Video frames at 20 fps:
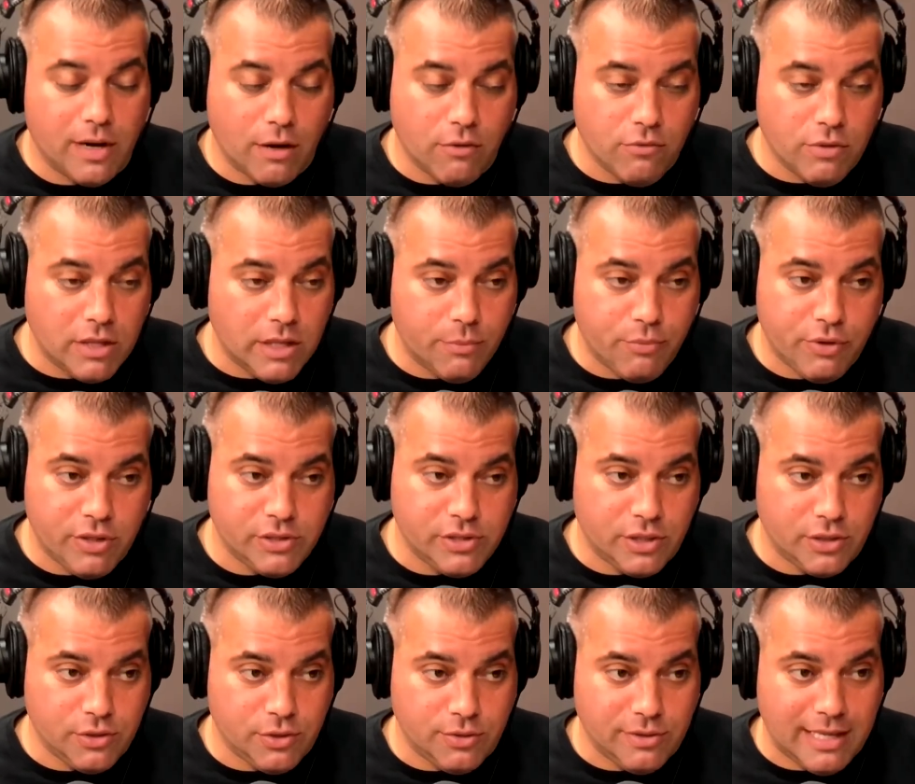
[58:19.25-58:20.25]
I really appreciate
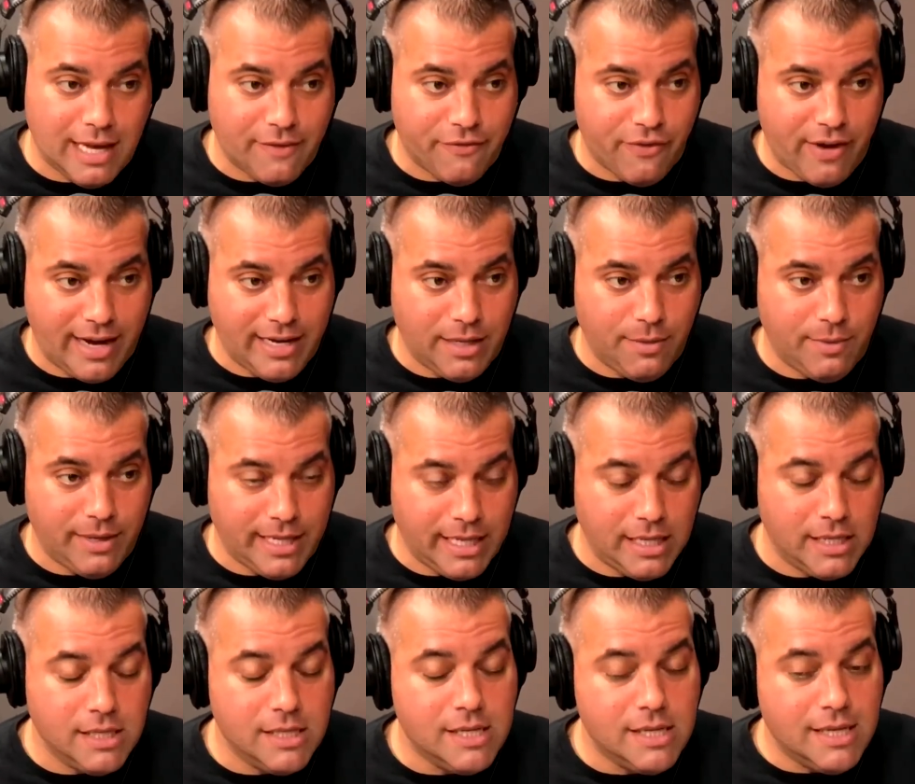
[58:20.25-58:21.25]
you doing that for
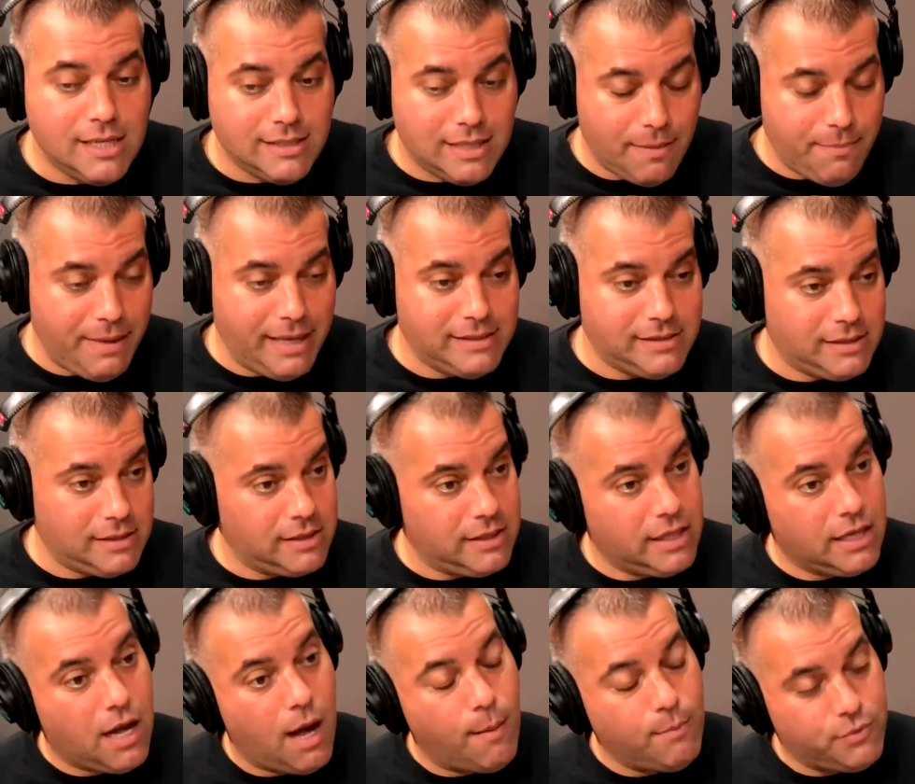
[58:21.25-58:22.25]
anybody that basically
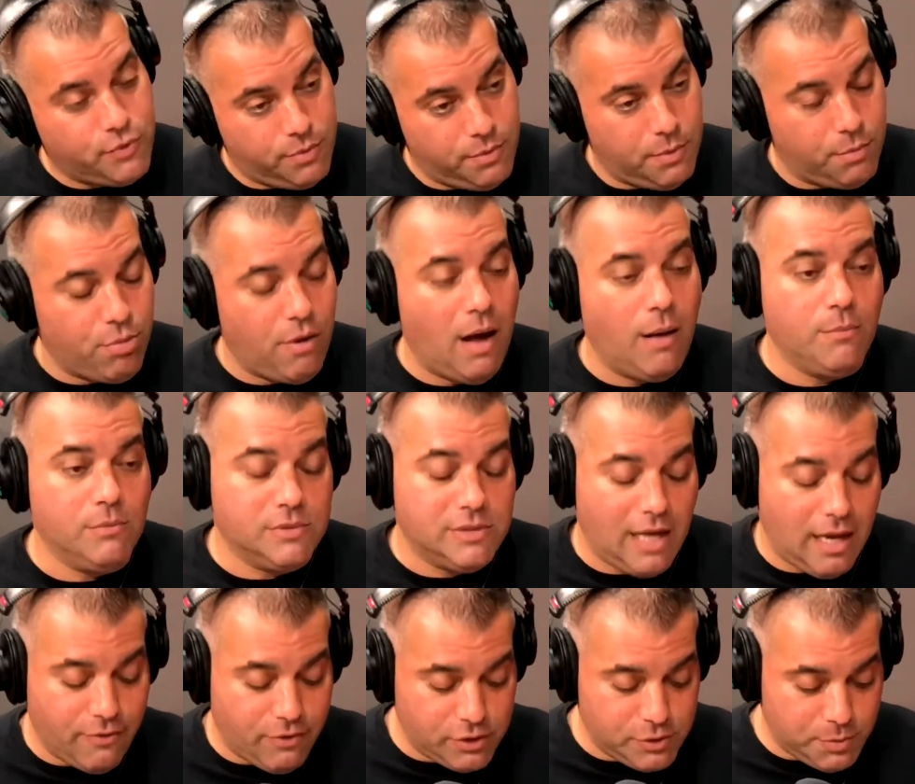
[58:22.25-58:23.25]
comes from the problem
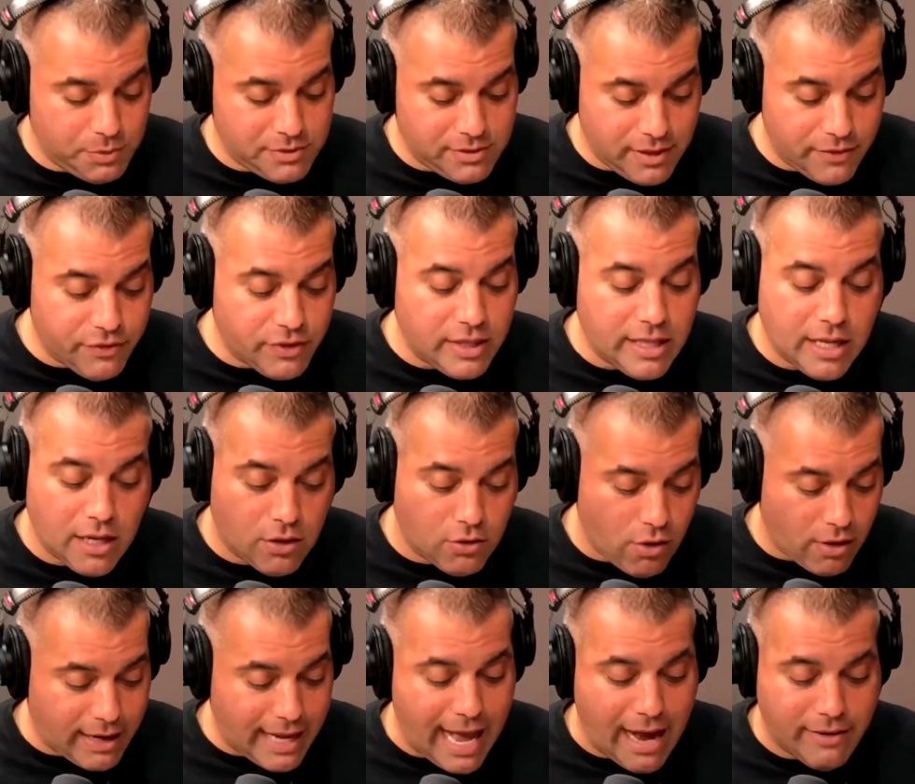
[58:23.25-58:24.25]
solver, specifically in
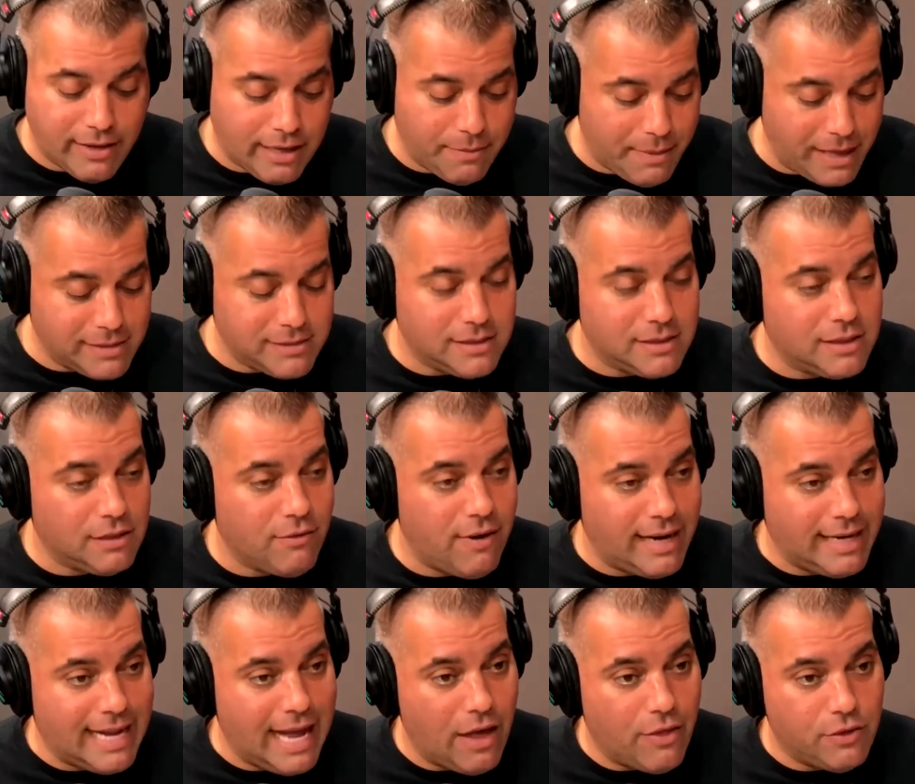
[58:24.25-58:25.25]
Clark County. Basically
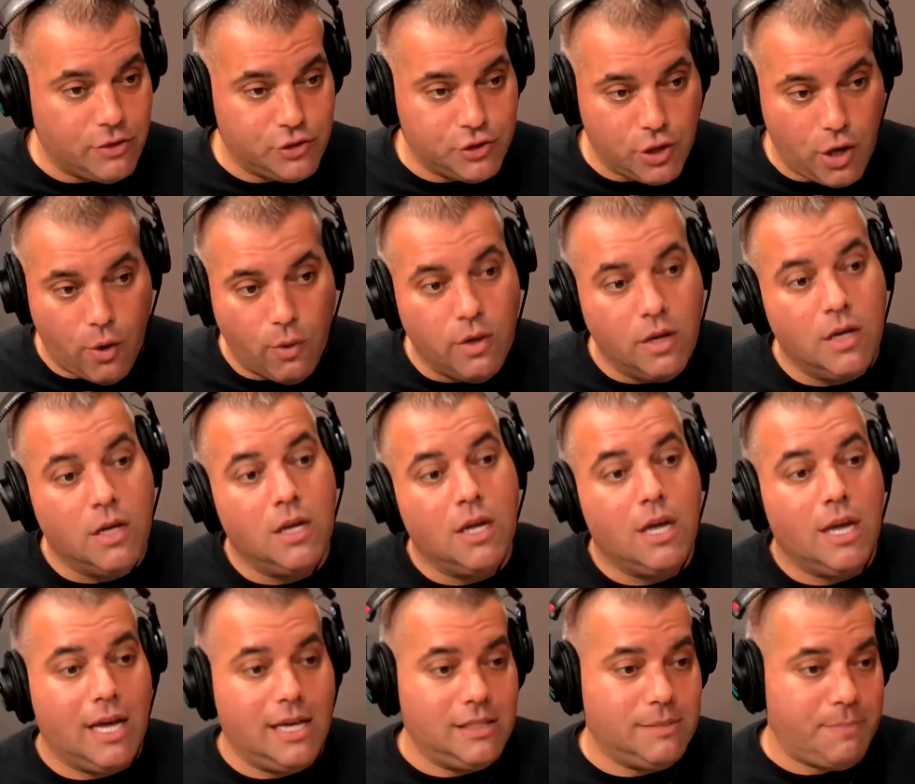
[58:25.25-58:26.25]
right now, the show
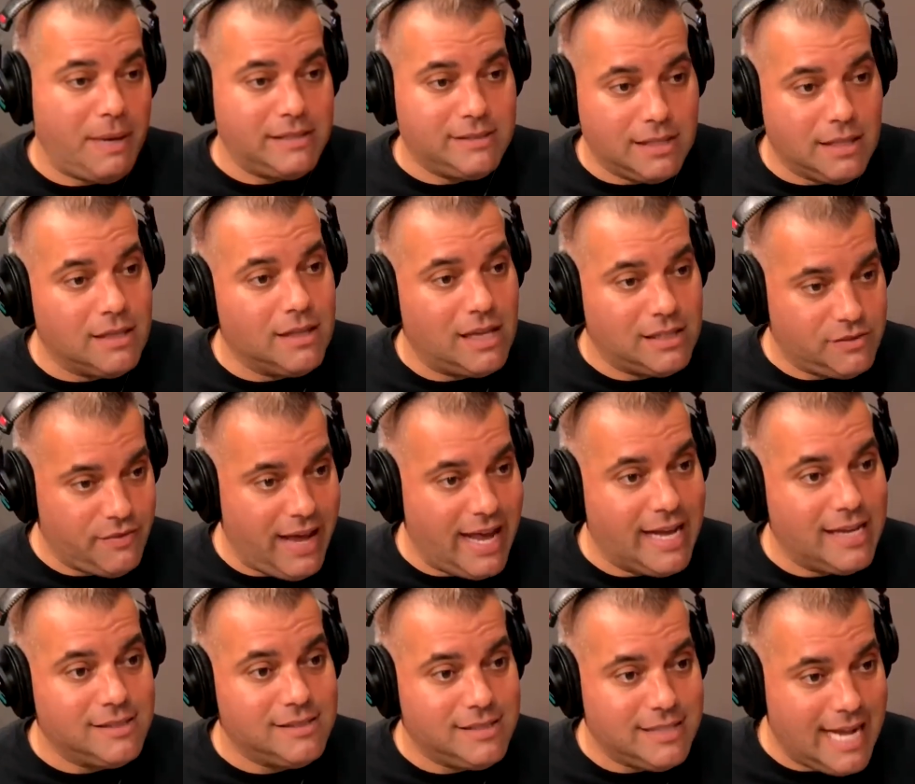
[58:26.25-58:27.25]
is basically in Las
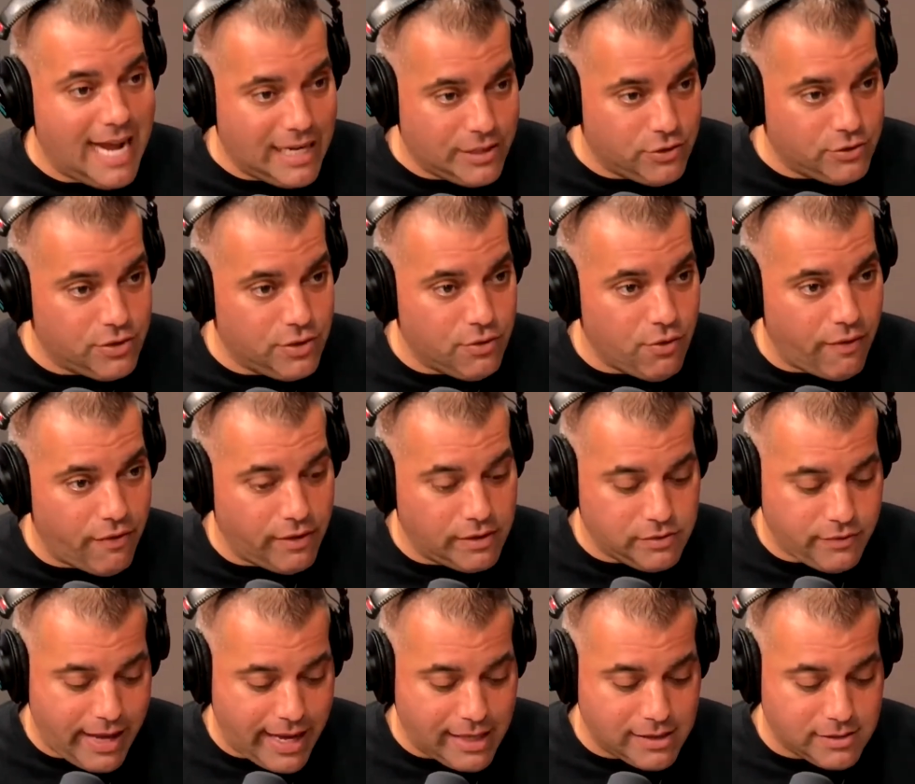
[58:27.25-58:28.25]
Vegas and Henderson, North Las
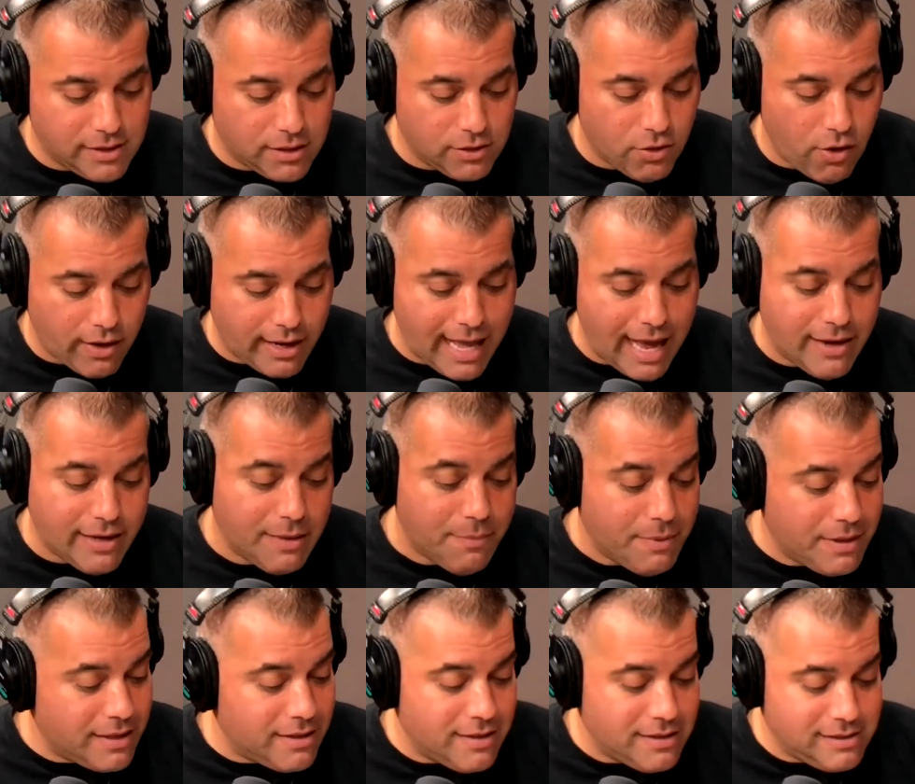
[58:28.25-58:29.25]
Vegas and Clark County,
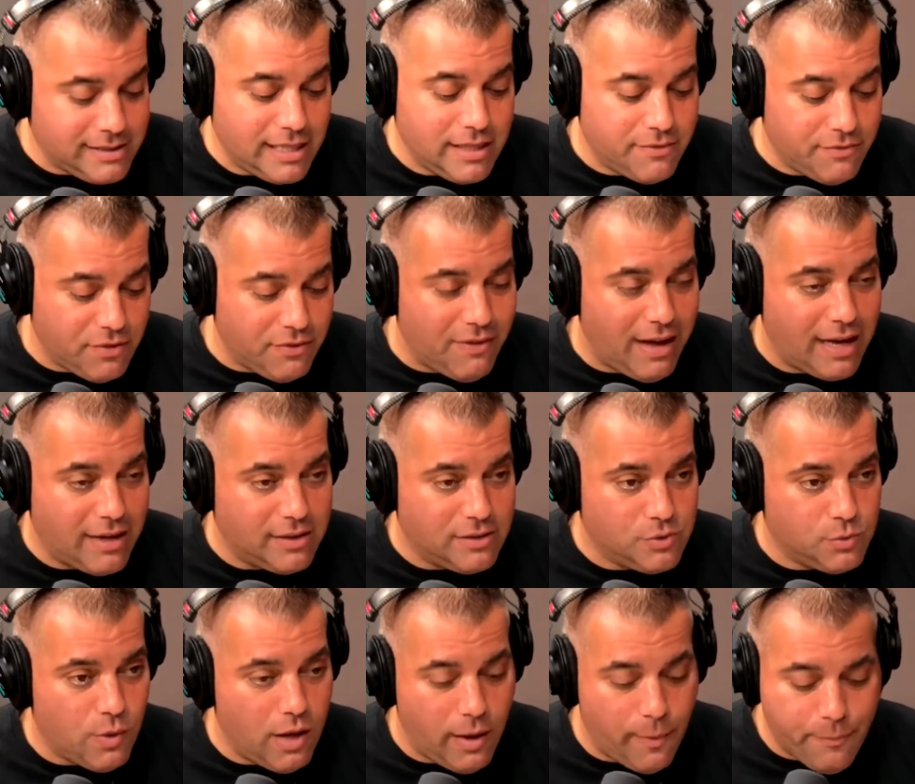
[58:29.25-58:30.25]
but the state of Nevada as
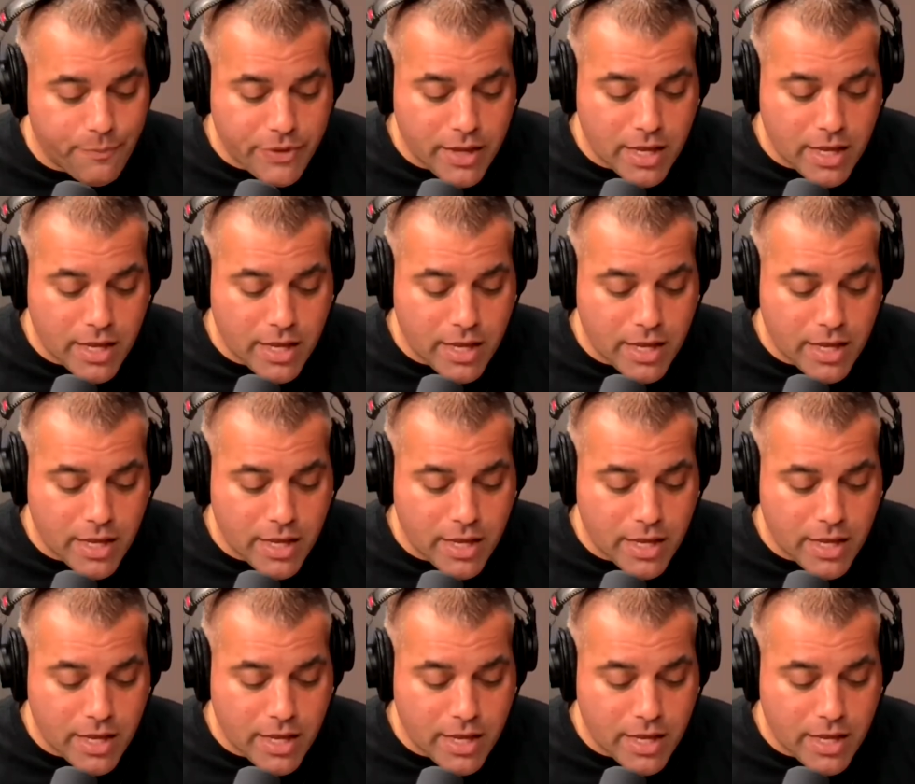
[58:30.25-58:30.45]
well.